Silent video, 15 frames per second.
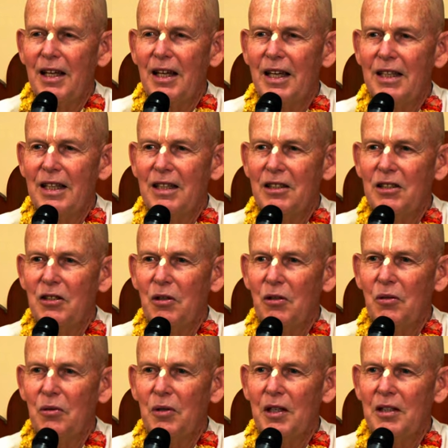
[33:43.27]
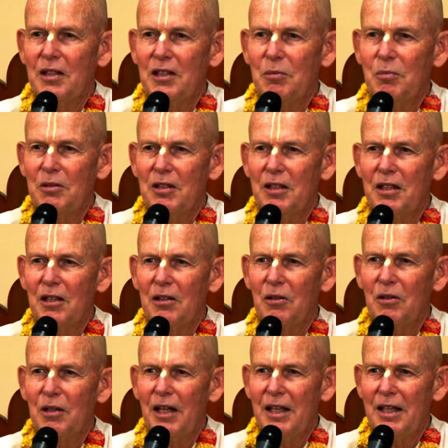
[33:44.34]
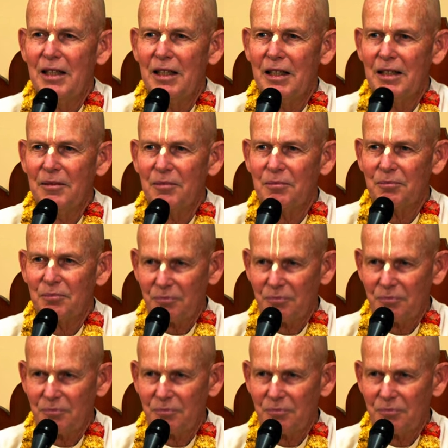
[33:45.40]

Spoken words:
And then so at this particular landing,